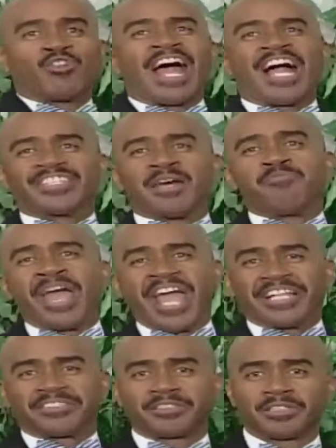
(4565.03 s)
all around your
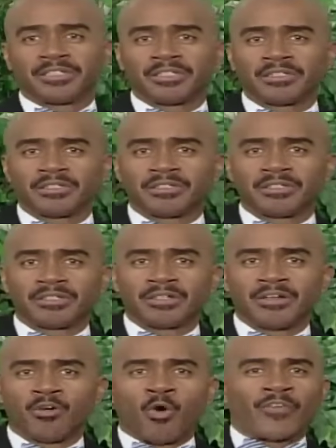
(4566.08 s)
bed. That's
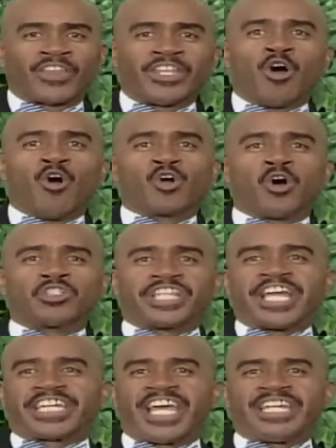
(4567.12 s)
right. Want to know who's going
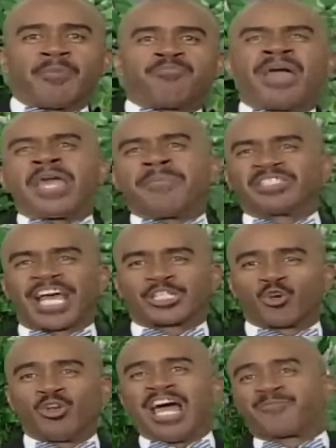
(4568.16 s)
to take care of the babies
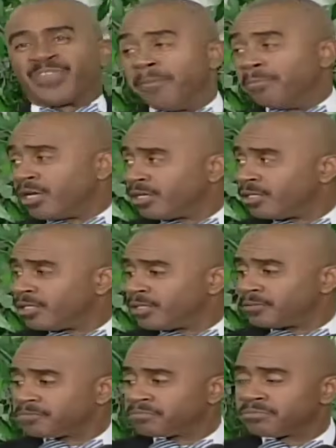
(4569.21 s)
that you left them? That's
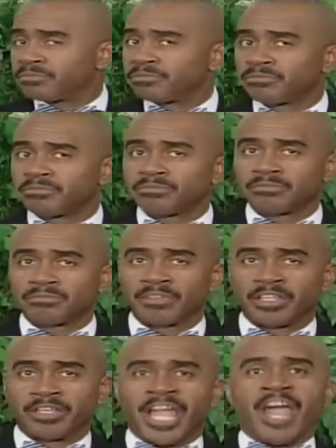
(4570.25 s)
right.
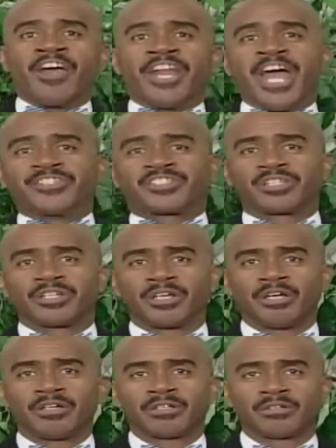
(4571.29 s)
Here it is.
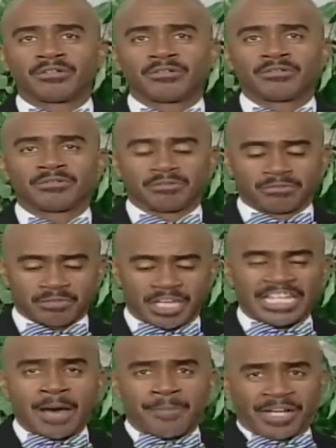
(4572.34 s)
He that believeth,
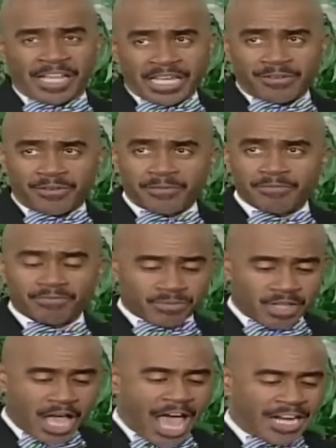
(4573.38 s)
he that believeth, and is
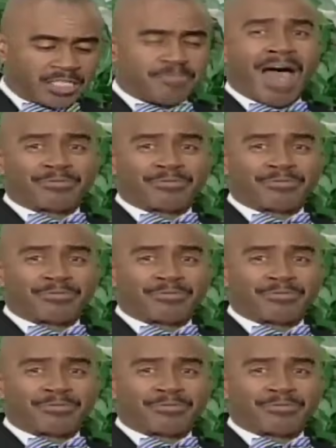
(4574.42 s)
baptized, and is